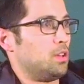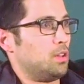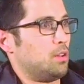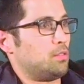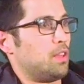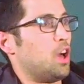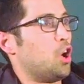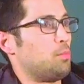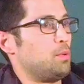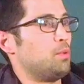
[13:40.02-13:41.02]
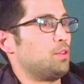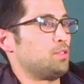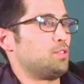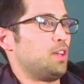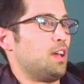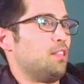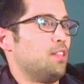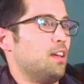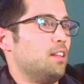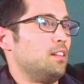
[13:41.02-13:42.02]
you know, to help you
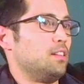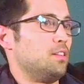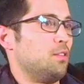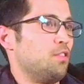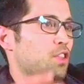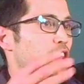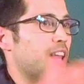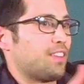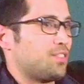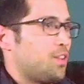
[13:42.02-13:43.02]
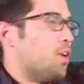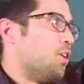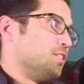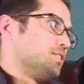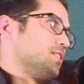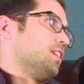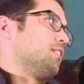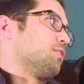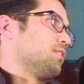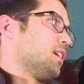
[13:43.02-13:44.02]
understand that you know the next call isn't
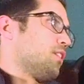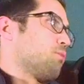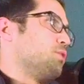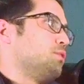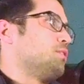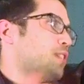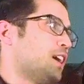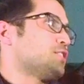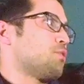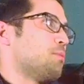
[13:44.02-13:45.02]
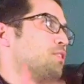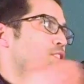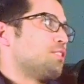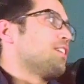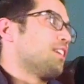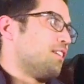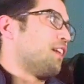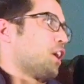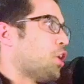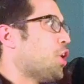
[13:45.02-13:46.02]
life or death. And when you detach from it, then you can get on
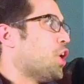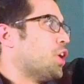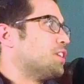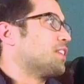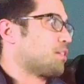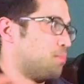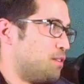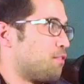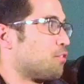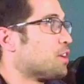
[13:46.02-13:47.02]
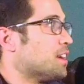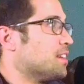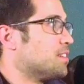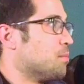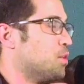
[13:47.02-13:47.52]
that call and like be free to